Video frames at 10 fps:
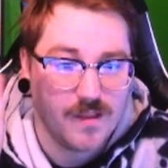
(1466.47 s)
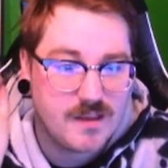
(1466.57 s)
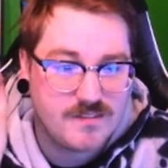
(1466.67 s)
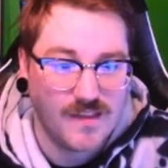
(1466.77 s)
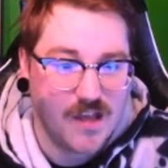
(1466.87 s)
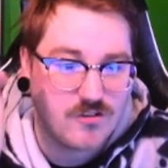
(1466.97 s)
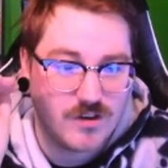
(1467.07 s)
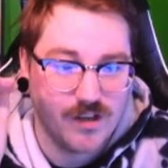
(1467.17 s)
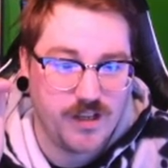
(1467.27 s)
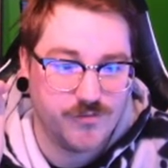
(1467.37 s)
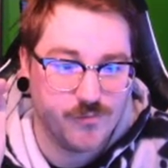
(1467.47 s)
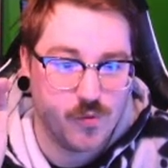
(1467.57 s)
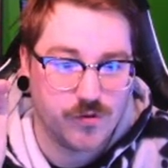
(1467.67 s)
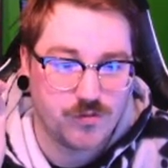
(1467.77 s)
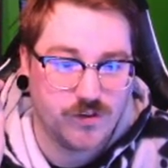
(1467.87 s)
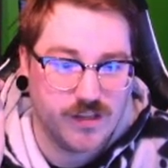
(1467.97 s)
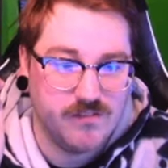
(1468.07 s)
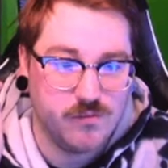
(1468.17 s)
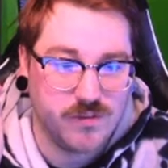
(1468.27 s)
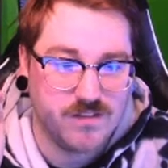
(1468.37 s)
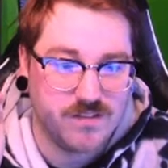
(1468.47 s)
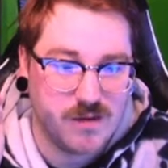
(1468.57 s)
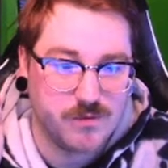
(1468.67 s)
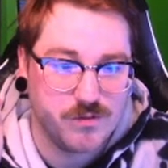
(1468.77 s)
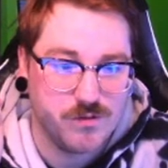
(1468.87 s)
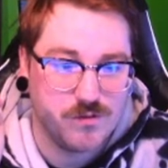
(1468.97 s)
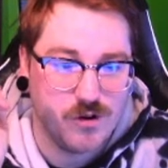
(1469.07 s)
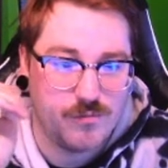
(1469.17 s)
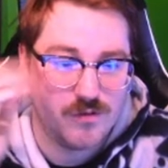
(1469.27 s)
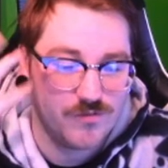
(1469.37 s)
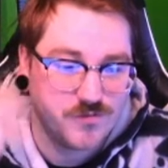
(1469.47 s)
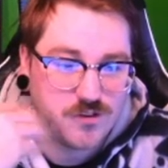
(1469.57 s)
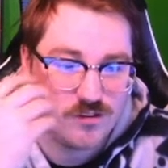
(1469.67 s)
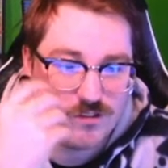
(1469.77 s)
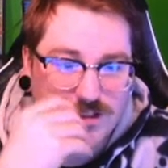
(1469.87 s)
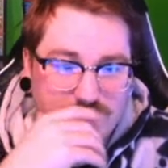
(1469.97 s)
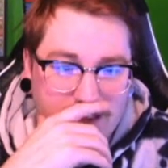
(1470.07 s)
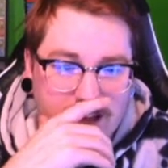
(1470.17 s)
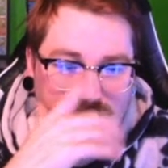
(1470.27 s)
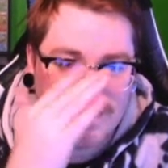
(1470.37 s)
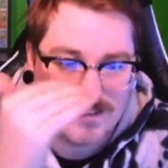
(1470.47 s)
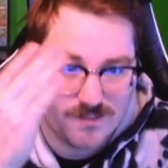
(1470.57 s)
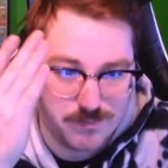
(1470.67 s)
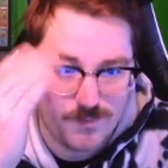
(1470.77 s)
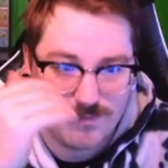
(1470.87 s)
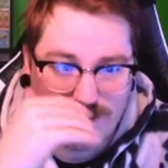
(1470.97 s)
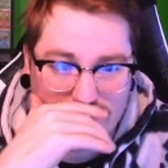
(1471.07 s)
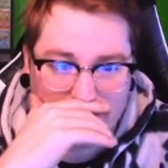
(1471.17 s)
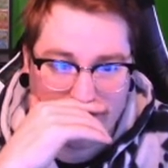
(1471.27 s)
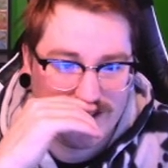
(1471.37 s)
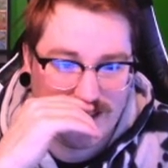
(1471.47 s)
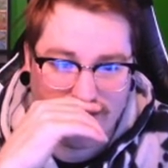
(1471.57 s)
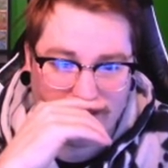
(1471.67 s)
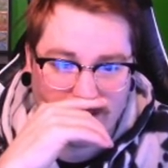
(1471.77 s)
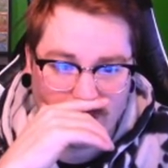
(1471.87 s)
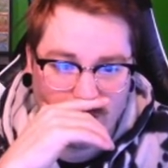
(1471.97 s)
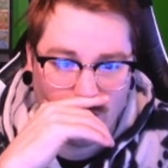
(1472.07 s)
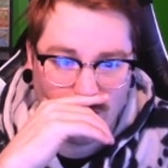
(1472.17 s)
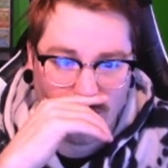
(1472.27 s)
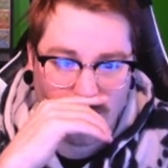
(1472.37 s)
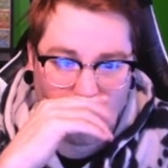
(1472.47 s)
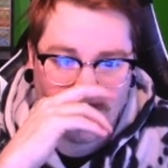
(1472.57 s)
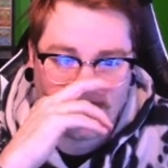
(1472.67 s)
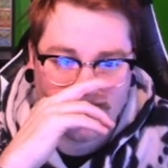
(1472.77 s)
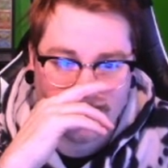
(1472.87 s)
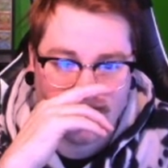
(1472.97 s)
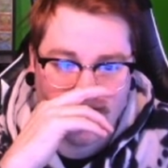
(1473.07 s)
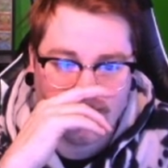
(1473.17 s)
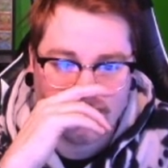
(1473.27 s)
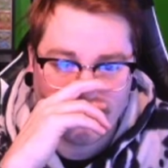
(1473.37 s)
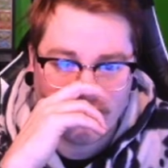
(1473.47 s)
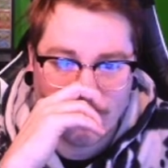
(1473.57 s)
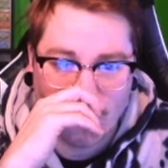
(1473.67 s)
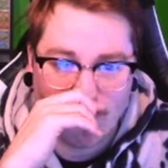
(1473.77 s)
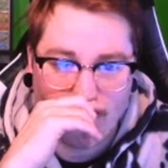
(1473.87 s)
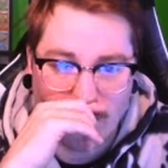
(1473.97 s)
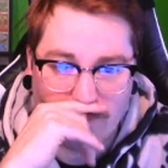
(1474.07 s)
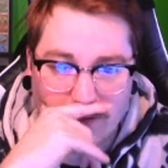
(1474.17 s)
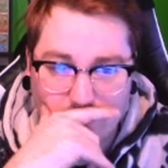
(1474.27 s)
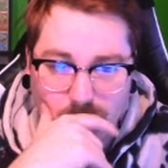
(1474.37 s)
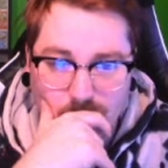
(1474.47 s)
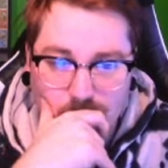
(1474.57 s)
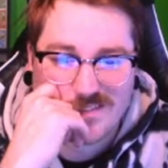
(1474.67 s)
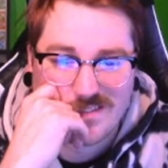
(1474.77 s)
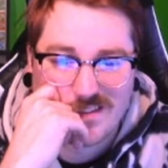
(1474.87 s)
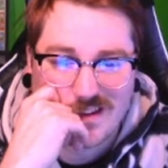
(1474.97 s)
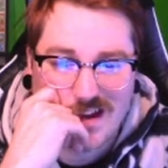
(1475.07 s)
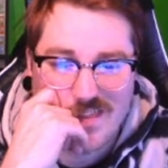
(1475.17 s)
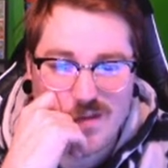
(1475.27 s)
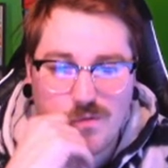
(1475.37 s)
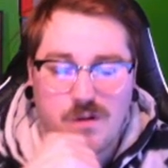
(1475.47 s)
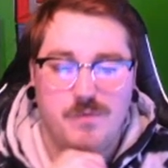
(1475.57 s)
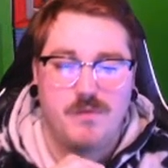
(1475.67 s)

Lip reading: exaggerated even more. So like even with the saber-tooth almost fur-looking thing and this red, yeah, this guy's cool. This guy's going up quite a bit. I think we're gonna put